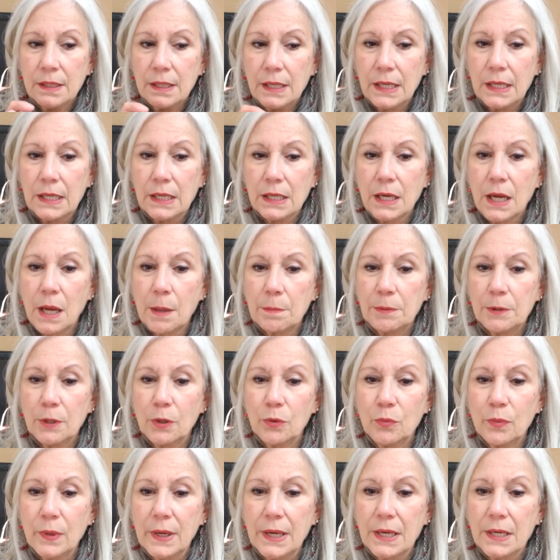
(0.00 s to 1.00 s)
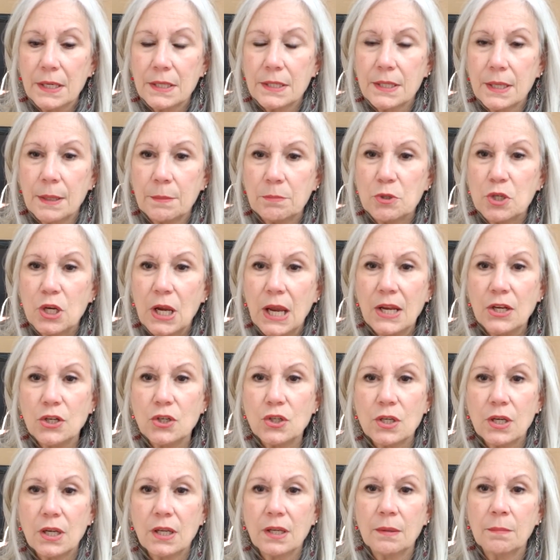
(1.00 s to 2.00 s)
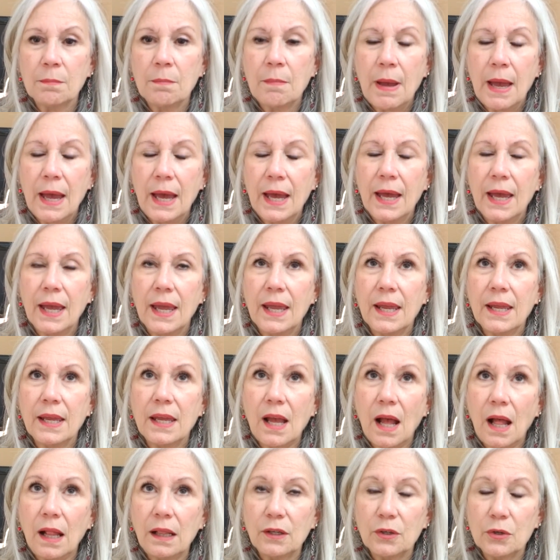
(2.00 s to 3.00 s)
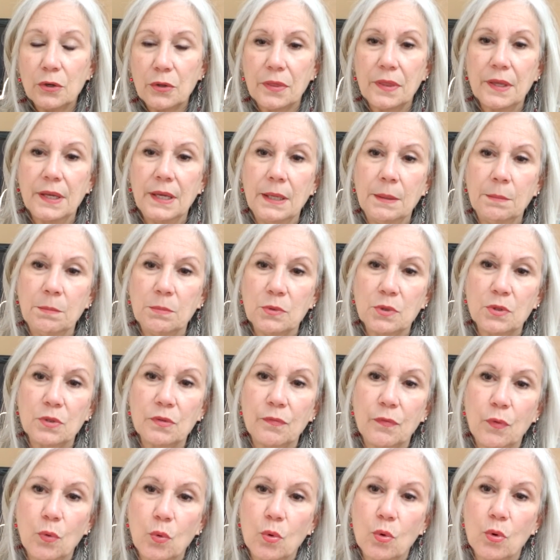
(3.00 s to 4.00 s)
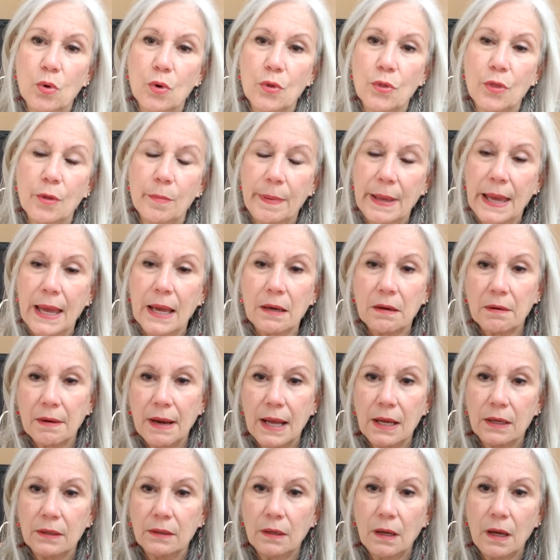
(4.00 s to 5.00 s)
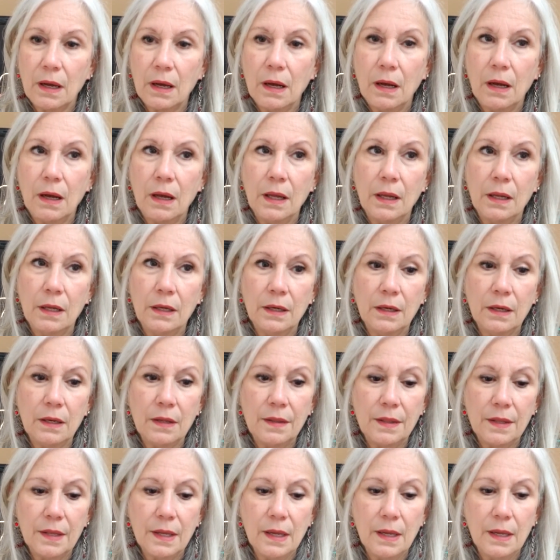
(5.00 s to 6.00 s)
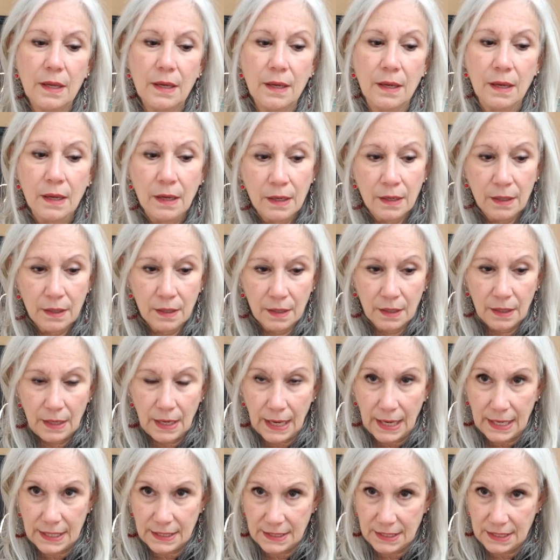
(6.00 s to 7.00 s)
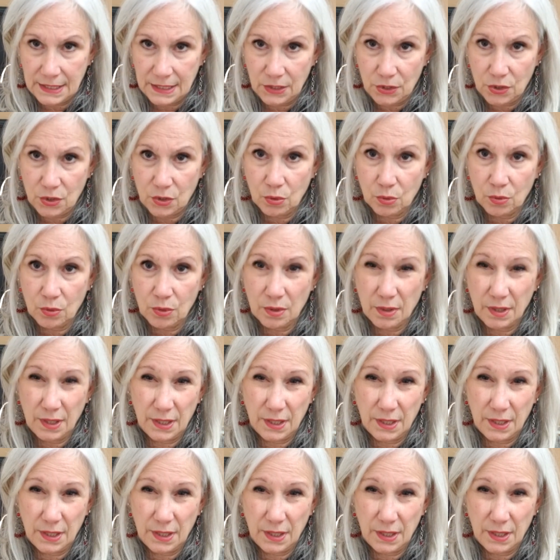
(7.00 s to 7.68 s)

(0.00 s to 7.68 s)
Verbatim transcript: in a couple of weeks i'm changing my color themes for the background on the Etsy store.